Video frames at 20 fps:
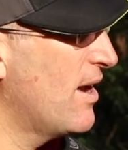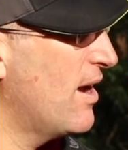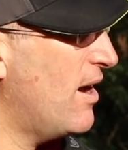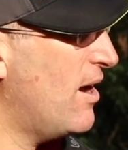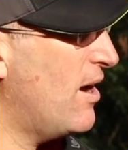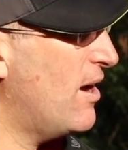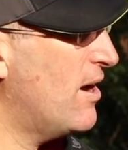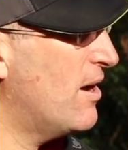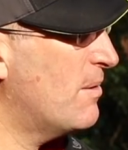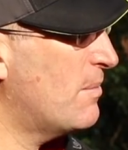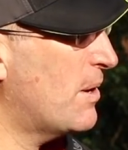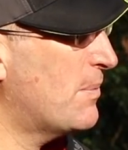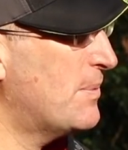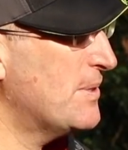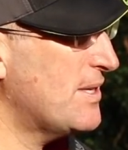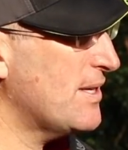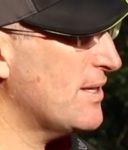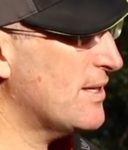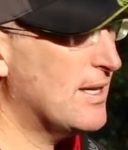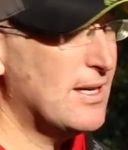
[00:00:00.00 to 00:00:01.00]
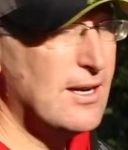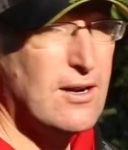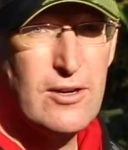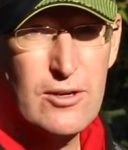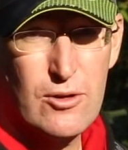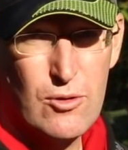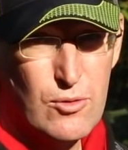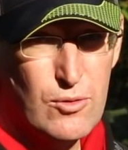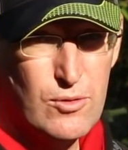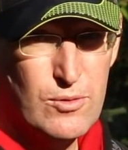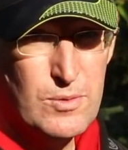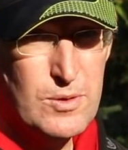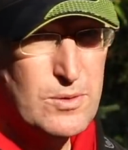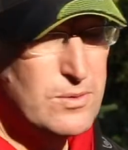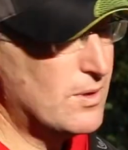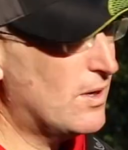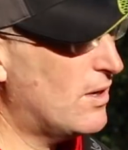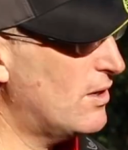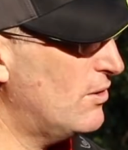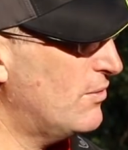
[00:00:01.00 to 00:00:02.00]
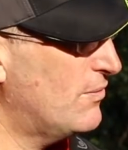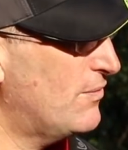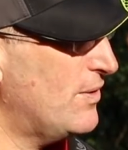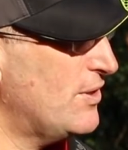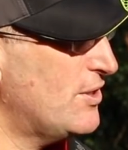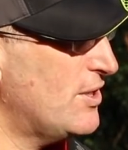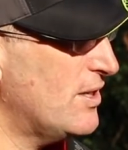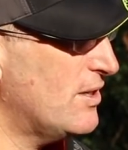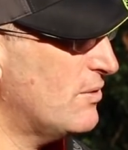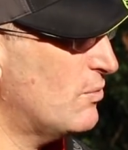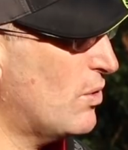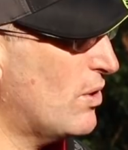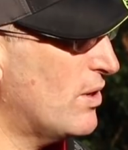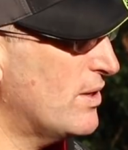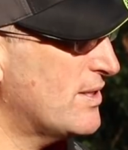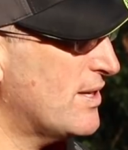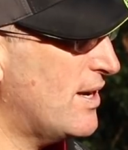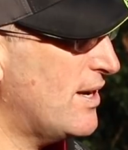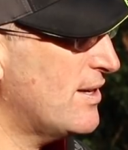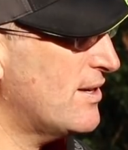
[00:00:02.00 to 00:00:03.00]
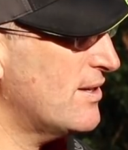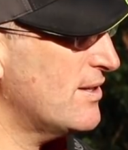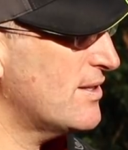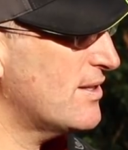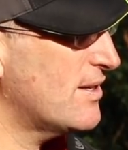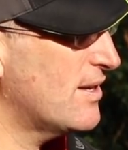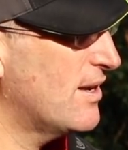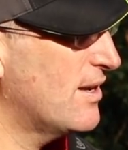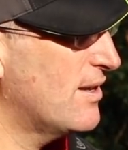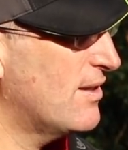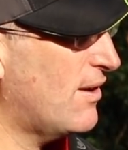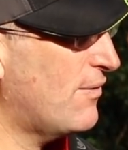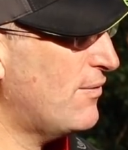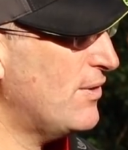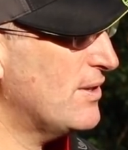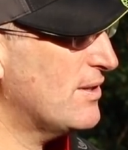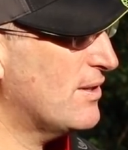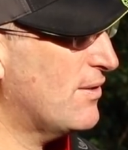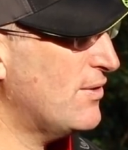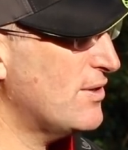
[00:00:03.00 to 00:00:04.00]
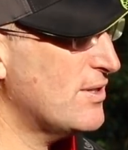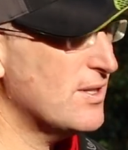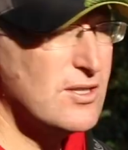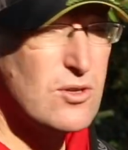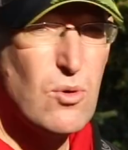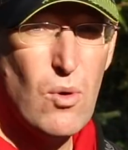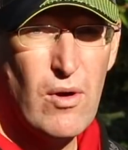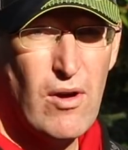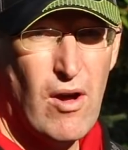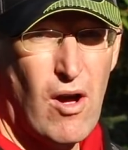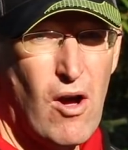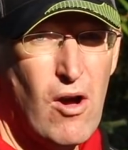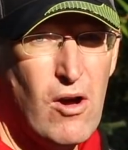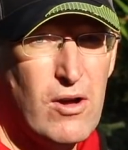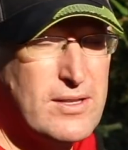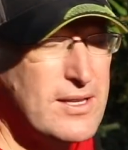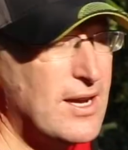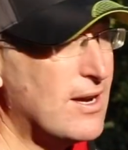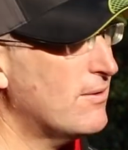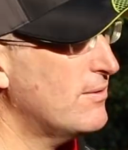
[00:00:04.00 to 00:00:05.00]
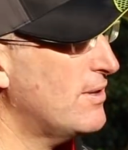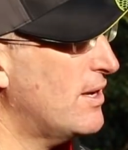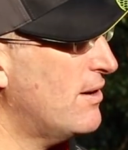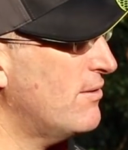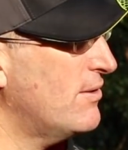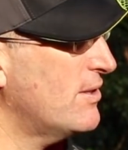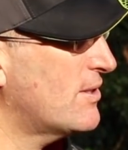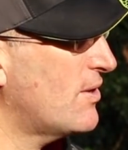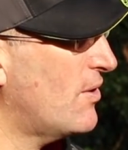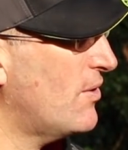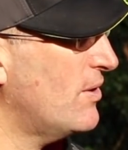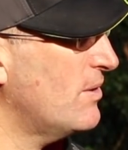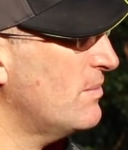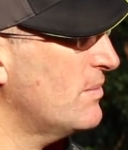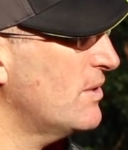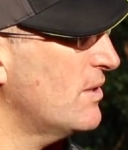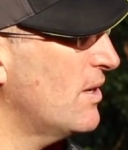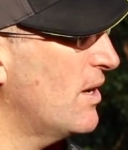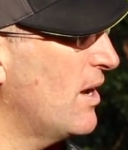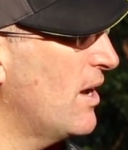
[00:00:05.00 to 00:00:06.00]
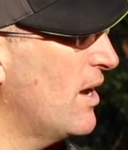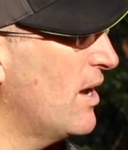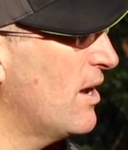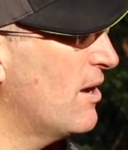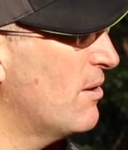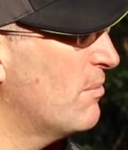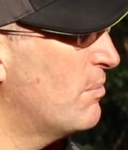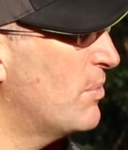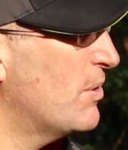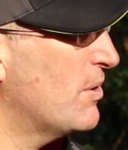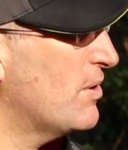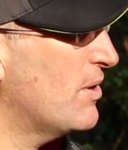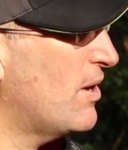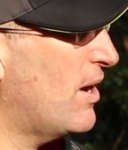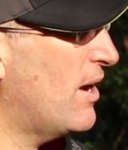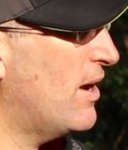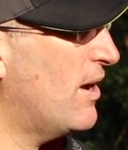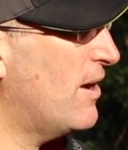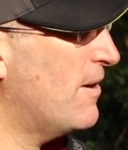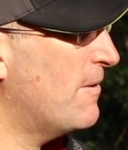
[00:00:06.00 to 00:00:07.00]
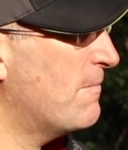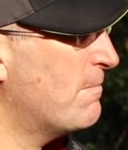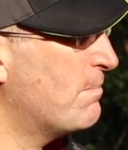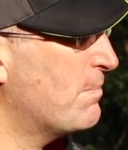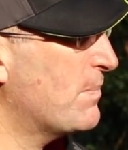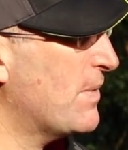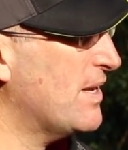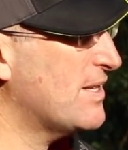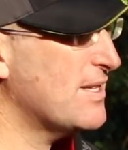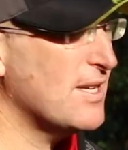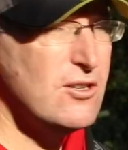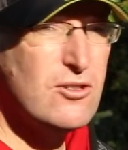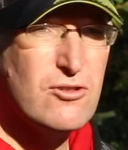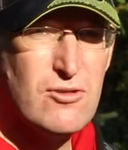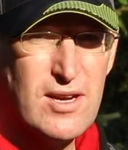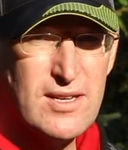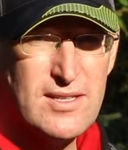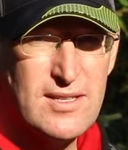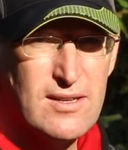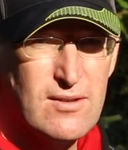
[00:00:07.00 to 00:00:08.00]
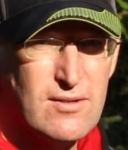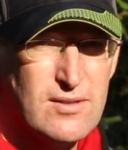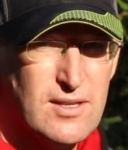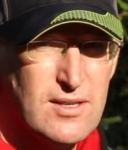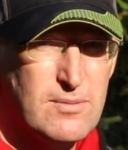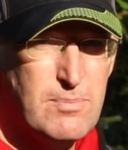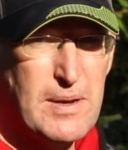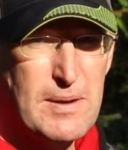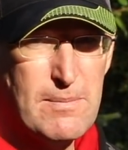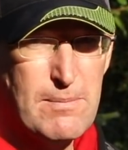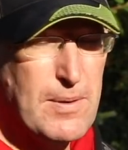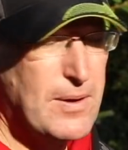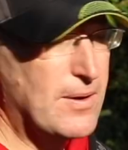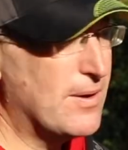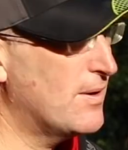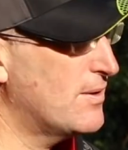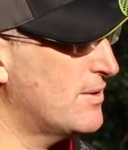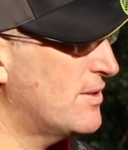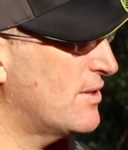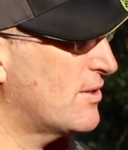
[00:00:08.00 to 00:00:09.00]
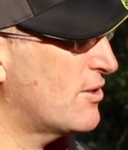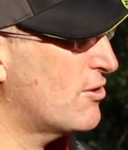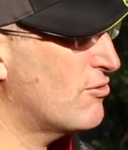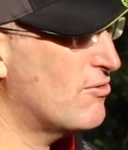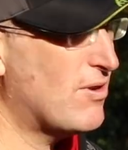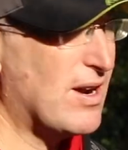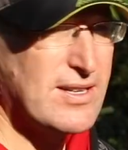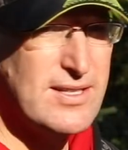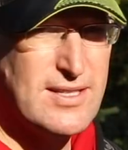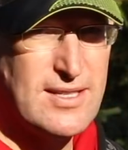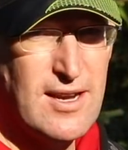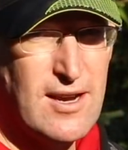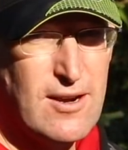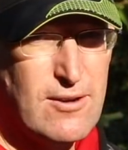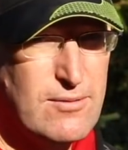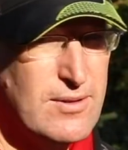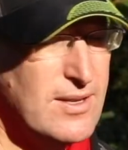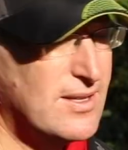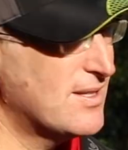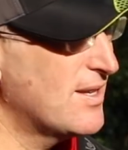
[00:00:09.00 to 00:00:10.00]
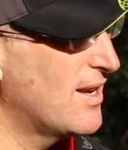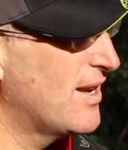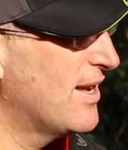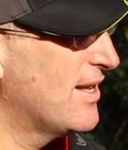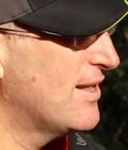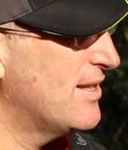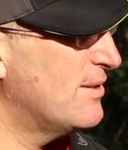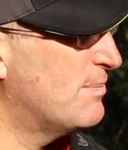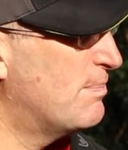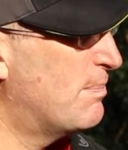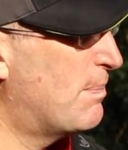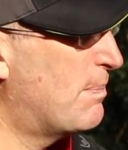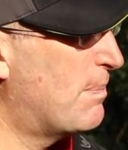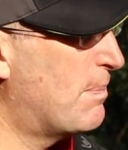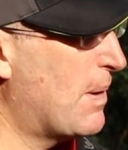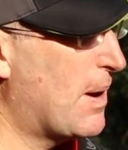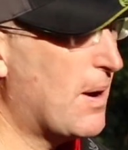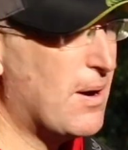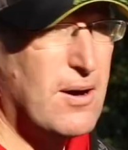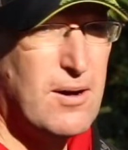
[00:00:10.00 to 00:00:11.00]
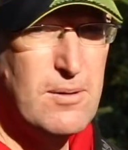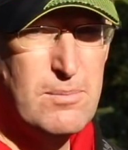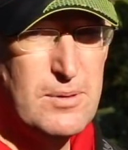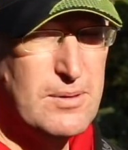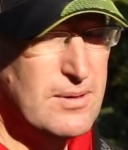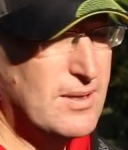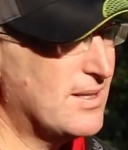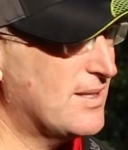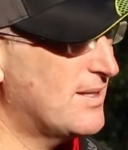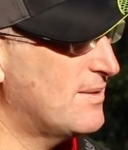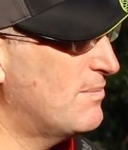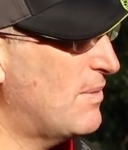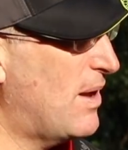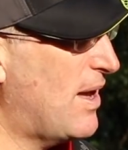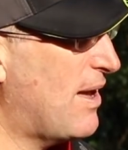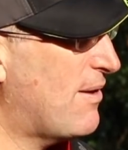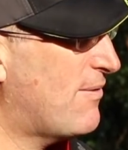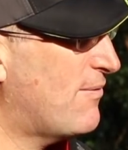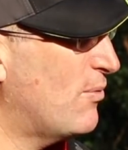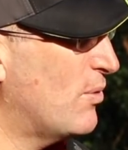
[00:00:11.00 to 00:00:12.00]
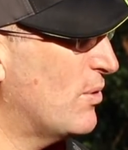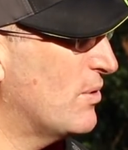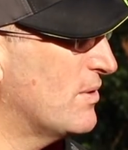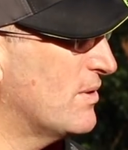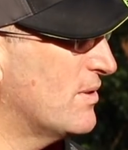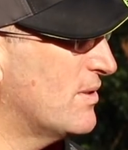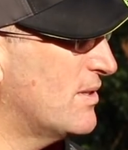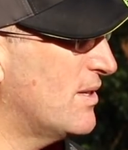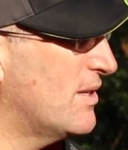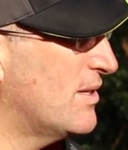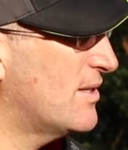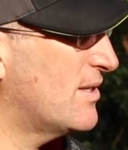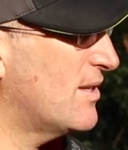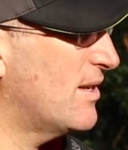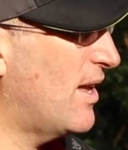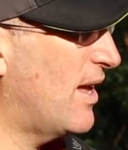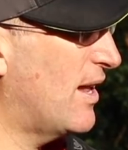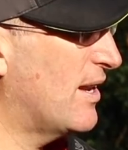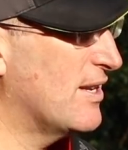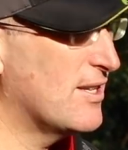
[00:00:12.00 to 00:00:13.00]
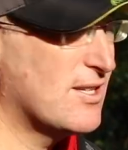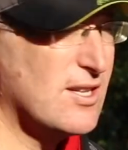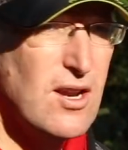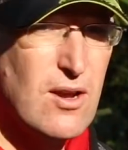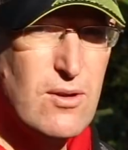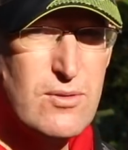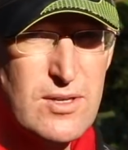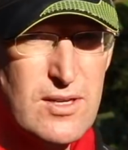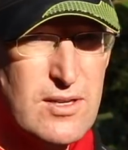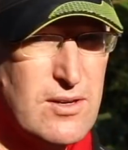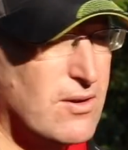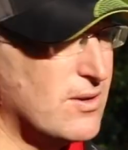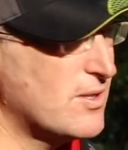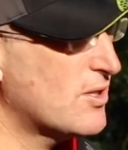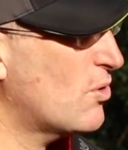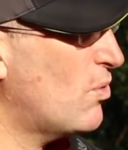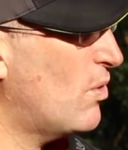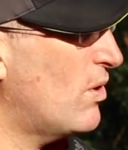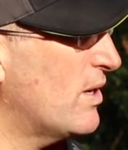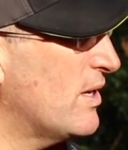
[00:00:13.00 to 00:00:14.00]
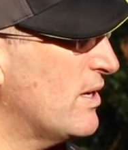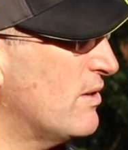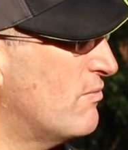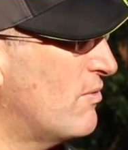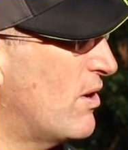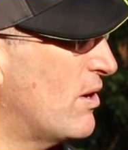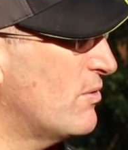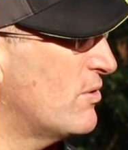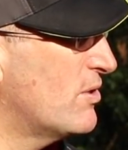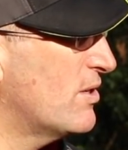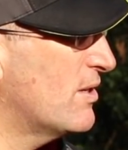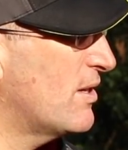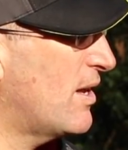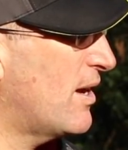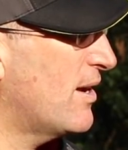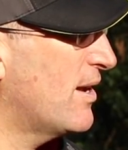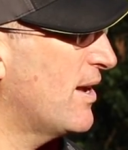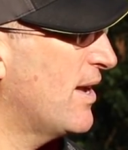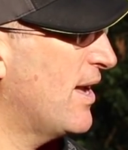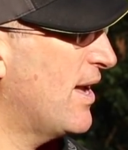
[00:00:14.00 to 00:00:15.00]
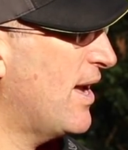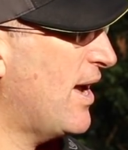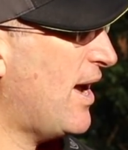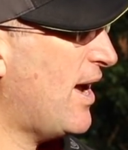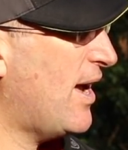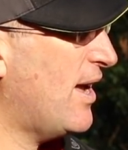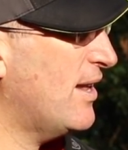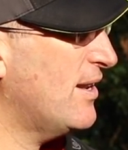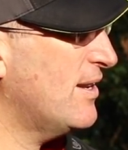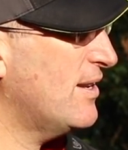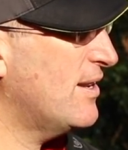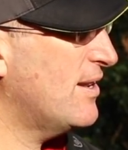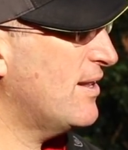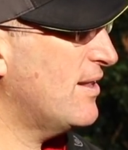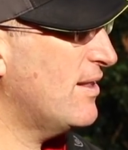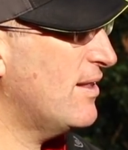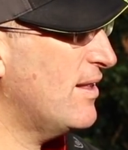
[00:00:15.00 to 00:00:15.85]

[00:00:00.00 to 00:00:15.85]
I particularly like Cornwall. I love fishing whiteacres. I think the fishing's quite hard down there at times, but it's interesting because there's big perch, there's Carasio, there's barbel, there's F1s, there's loads of nice quality roach and that. And